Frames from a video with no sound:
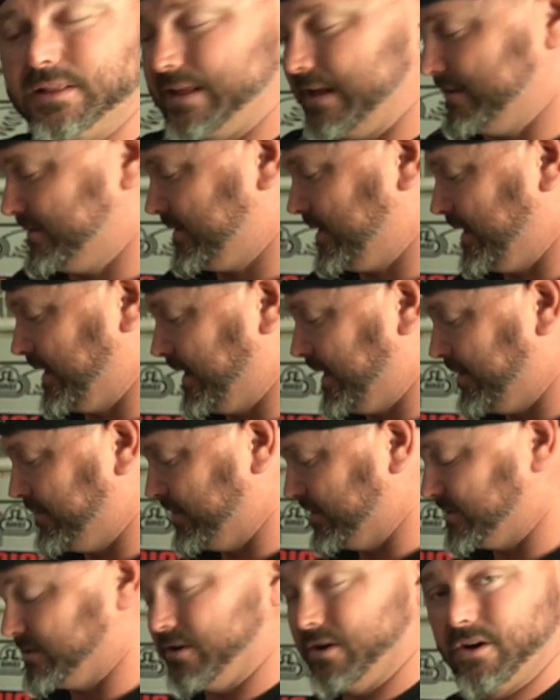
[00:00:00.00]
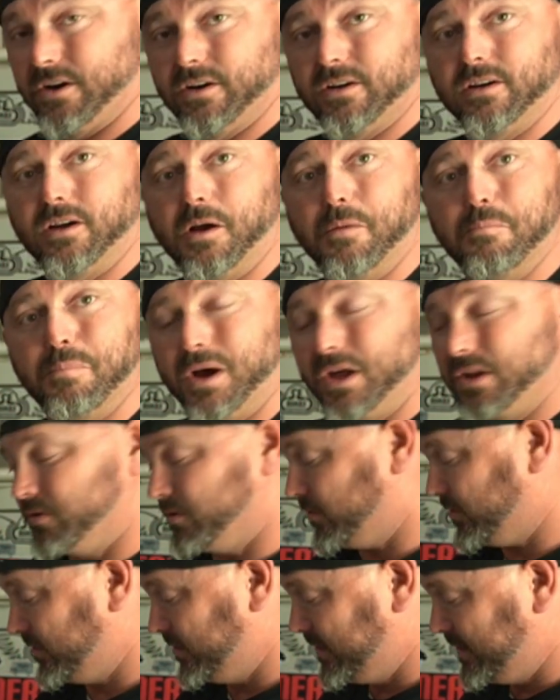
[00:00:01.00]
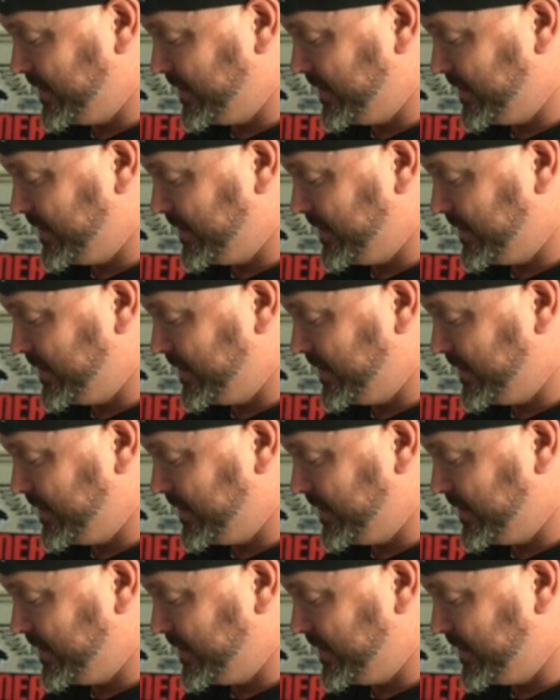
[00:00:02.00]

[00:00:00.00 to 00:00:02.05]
that's going to give us our bundle.